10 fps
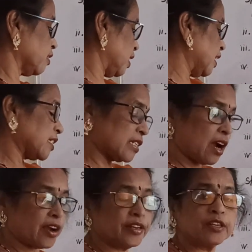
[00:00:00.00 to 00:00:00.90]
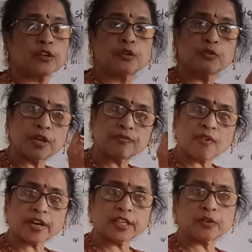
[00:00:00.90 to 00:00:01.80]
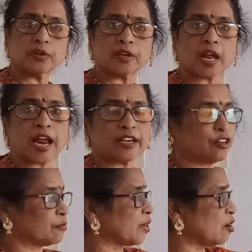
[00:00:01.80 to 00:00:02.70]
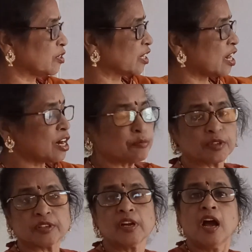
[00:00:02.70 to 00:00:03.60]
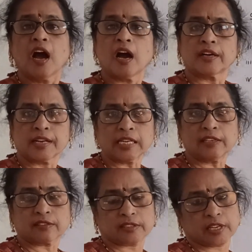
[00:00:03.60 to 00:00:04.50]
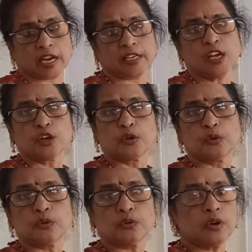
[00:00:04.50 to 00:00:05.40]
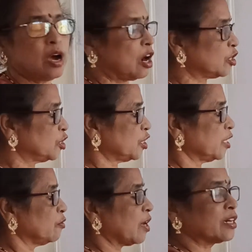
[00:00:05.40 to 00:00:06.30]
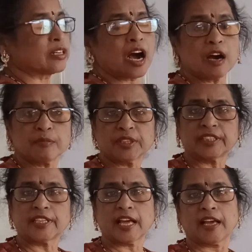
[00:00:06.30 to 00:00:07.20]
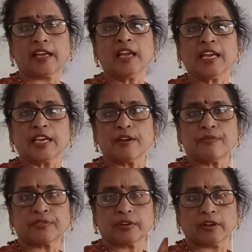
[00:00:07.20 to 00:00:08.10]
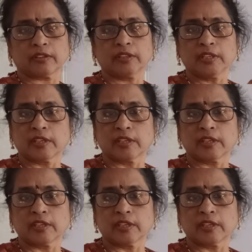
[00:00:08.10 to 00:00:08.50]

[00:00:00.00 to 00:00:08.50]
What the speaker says: assigned to a particular atom. Now in carbon dioxide, 2 oxygen, 1 carbon is there. If for